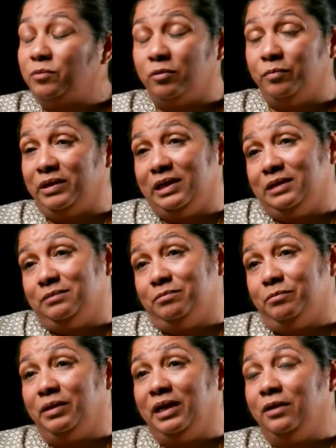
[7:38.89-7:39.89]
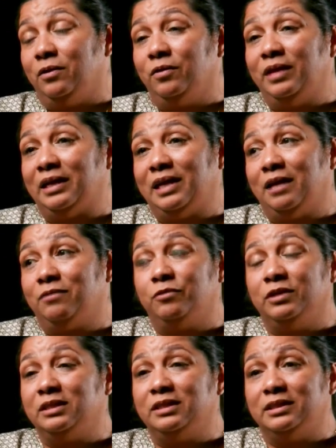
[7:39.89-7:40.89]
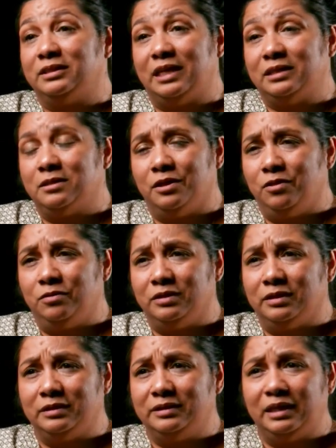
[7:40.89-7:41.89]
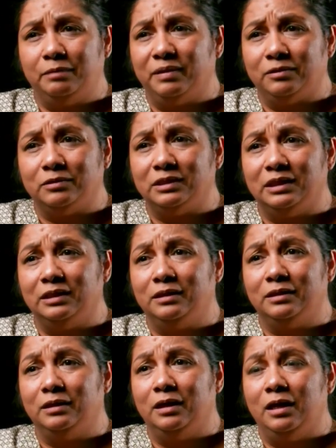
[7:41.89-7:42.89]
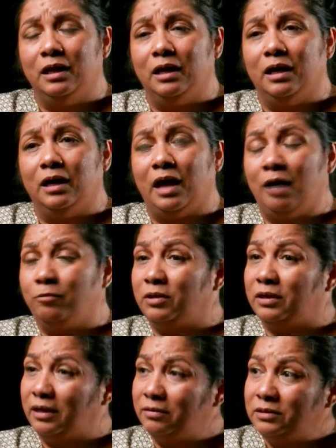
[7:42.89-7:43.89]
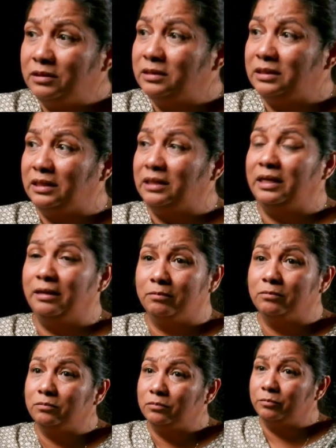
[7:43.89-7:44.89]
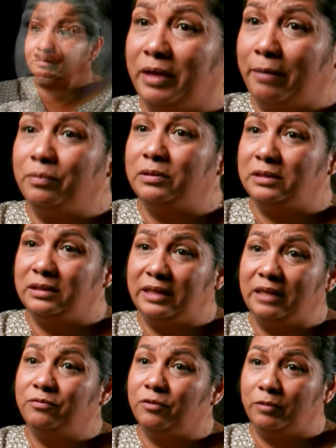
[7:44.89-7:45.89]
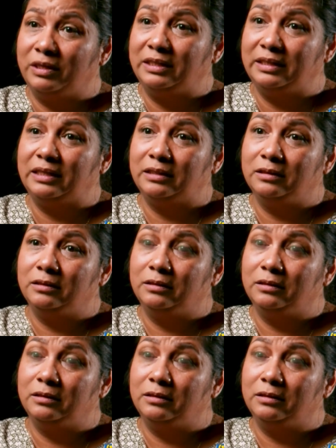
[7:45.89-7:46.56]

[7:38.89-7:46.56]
appropriate, but I know that California doesn't execute the death penalty. I would love to see him get put to death for what he did.